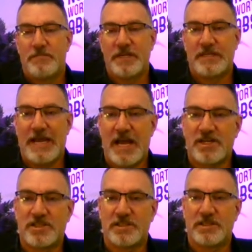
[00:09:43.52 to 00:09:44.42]
but to
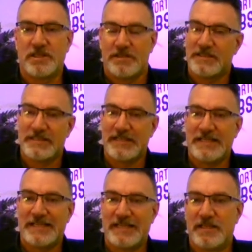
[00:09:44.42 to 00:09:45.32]
actually
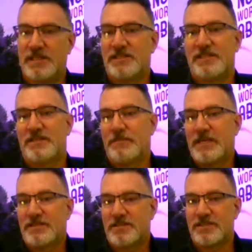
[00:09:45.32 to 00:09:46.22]
listen to
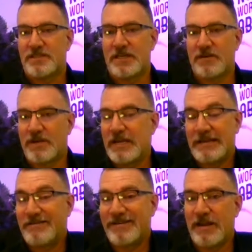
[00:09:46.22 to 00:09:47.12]
me and just say,
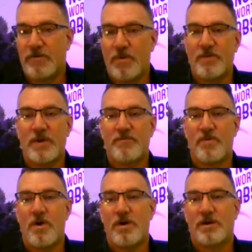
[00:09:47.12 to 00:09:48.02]
what went
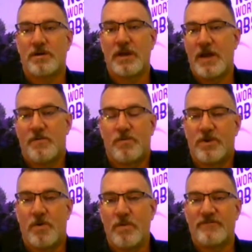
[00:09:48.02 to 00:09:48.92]
wrong? Uh, you
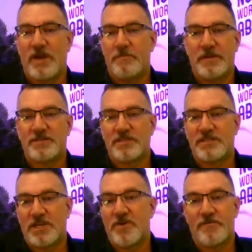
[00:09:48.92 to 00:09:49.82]
know, we've done
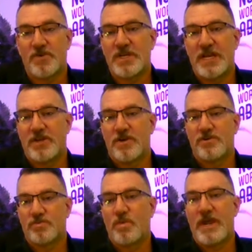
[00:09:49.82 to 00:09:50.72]
business here for 10
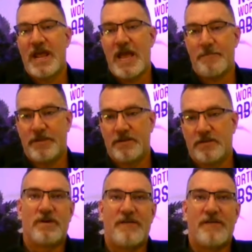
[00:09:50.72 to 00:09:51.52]
years. What happened?